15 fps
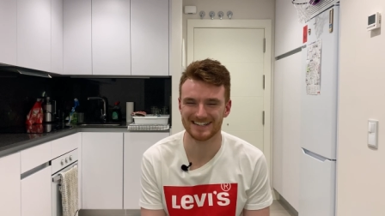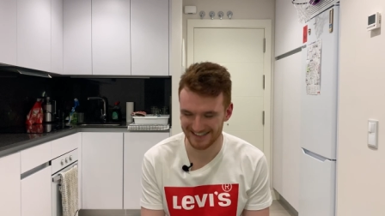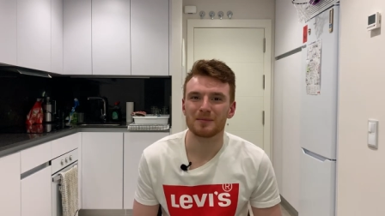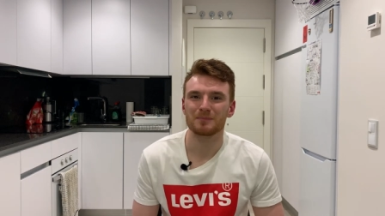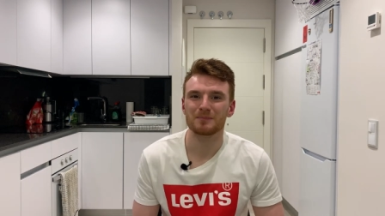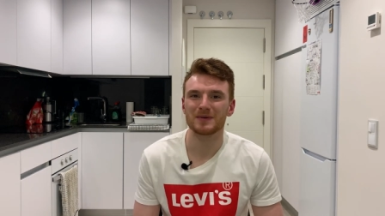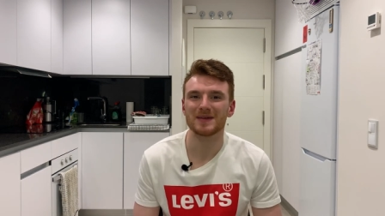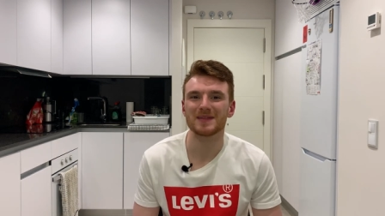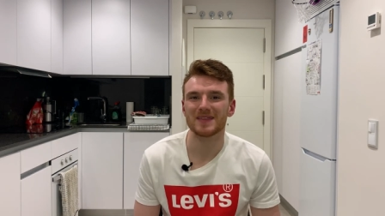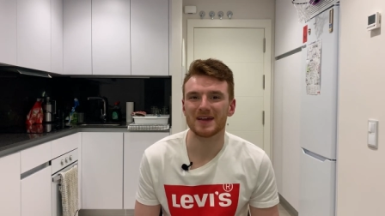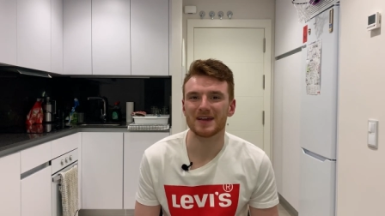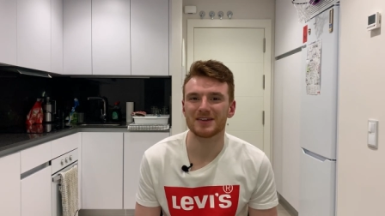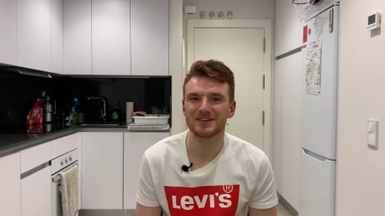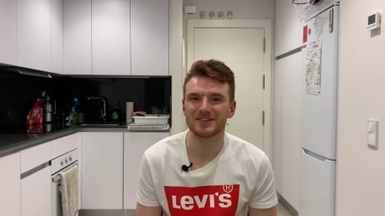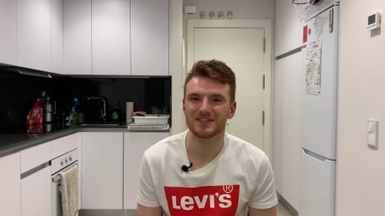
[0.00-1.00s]
yeah, big
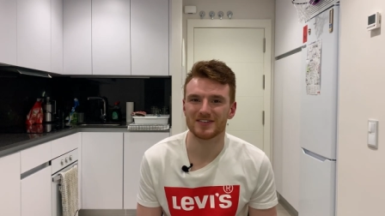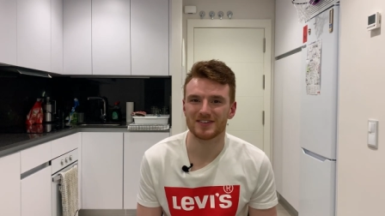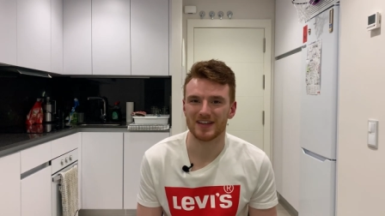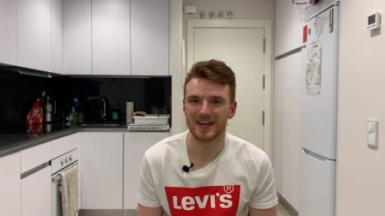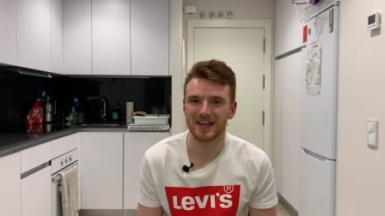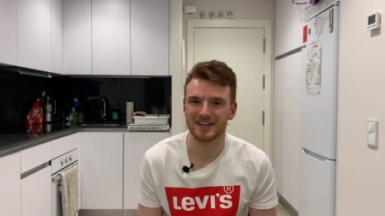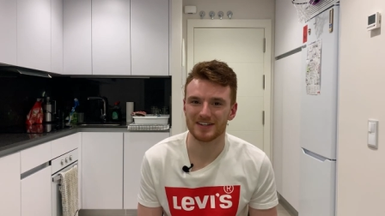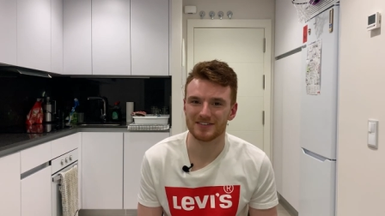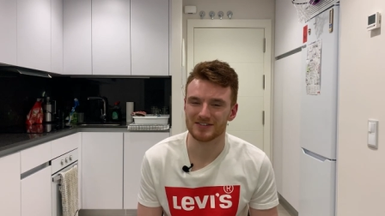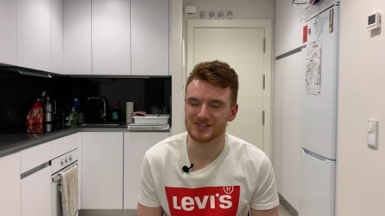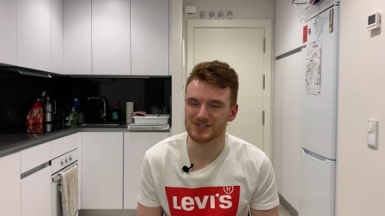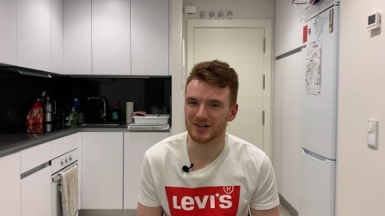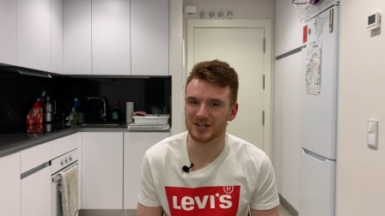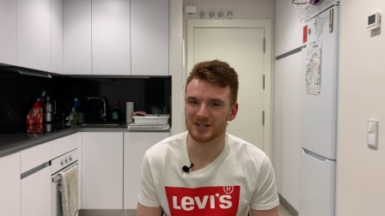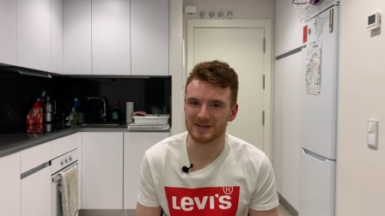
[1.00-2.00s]
thank you to Sandy for
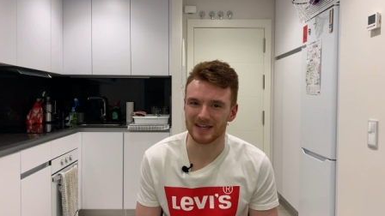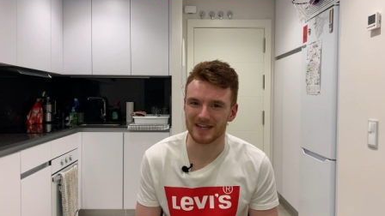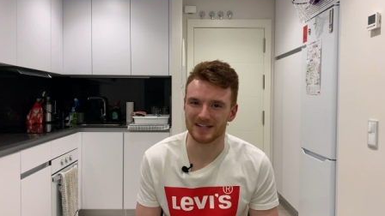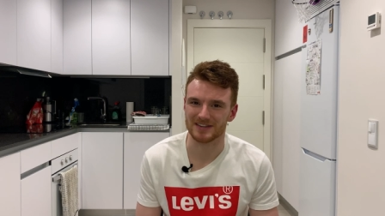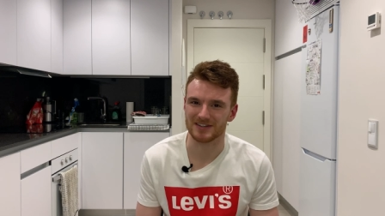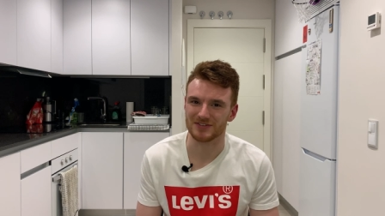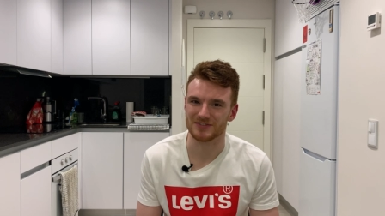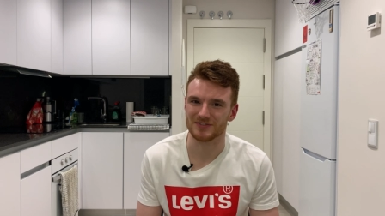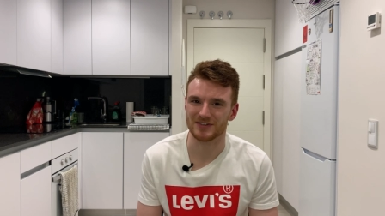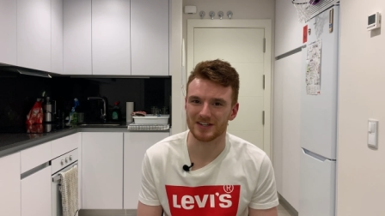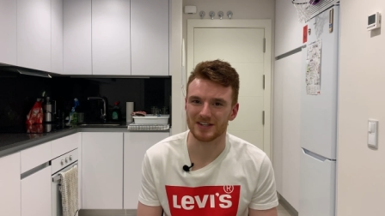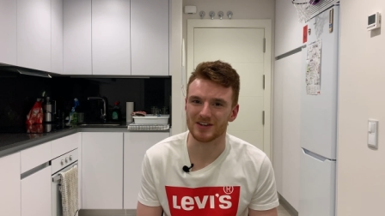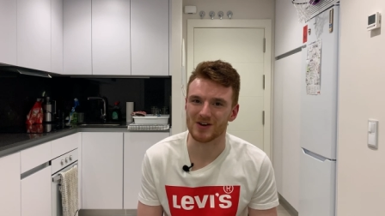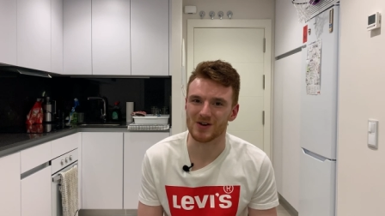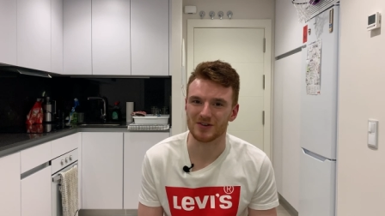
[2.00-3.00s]
joining me in this
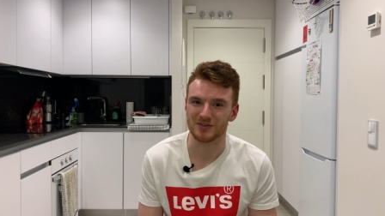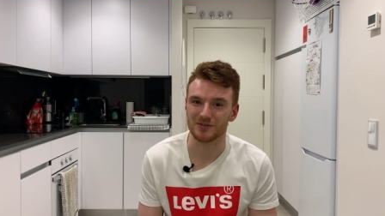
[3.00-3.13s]
video.